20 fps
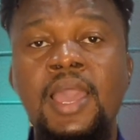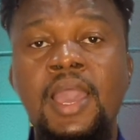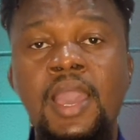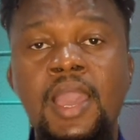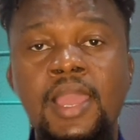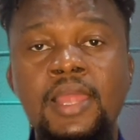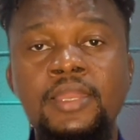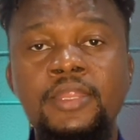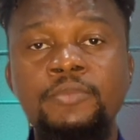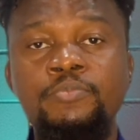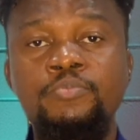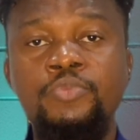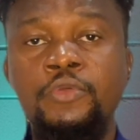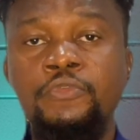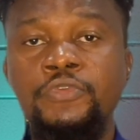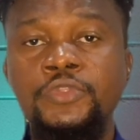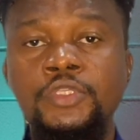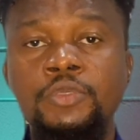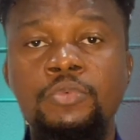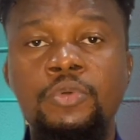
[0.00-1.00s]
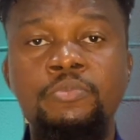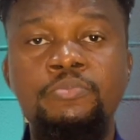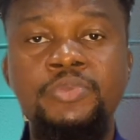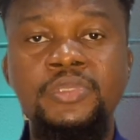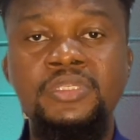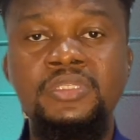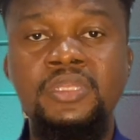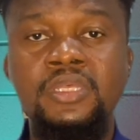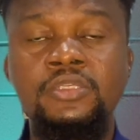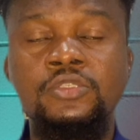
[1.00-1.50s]
highly profitable
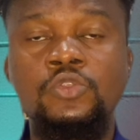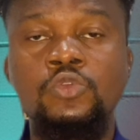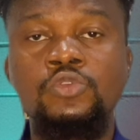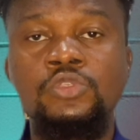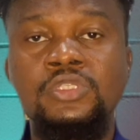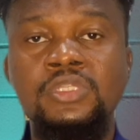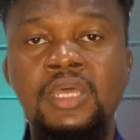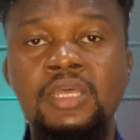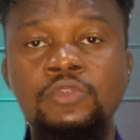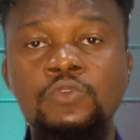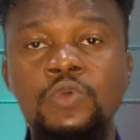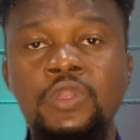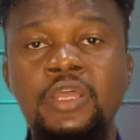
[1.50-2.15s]
business to start,